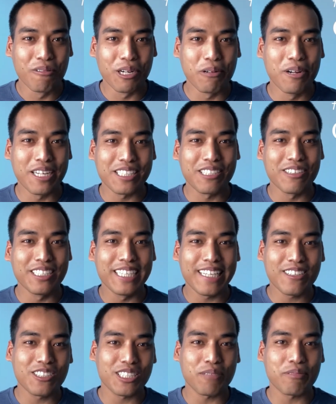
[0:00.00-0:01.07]
We went to a
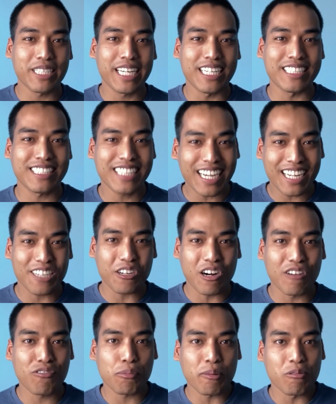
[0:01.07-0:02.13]
dealership to get a second
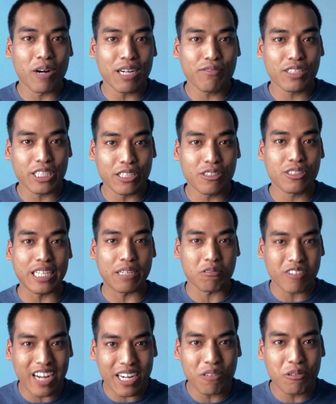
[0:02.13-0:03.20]
car for my wife to use,
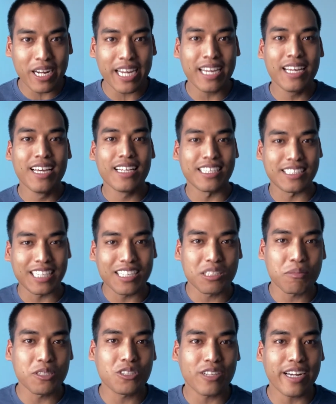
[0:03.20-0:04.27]
and right away, the
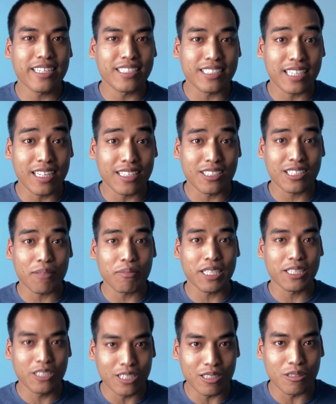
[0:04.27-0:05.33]
salesman tried to sell us
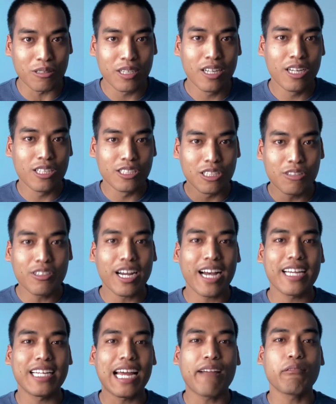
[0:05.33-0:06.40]
something new. Do
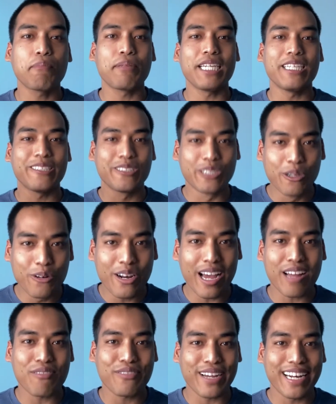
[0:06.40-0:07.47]
not, and I repeat, do
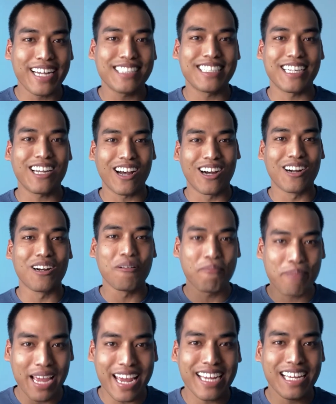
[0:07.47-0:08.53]
not finance a car.
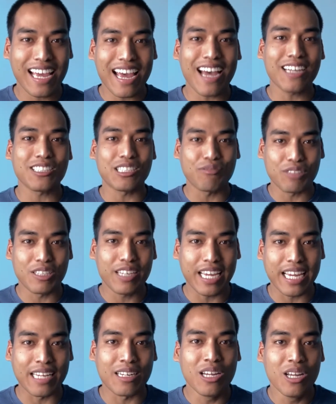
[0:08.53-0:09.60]
Pay cash if you
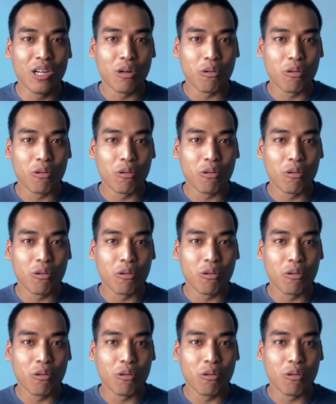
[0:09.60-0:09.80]
can.